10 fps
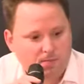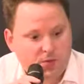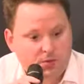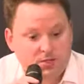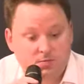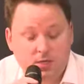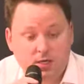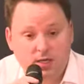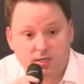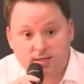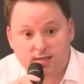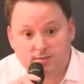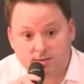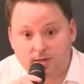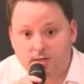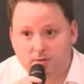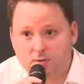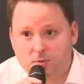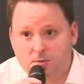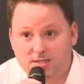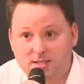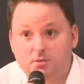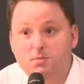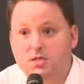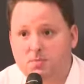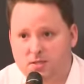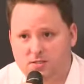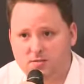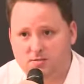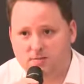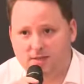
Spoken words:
The reason being is that training those people is extremely expensive,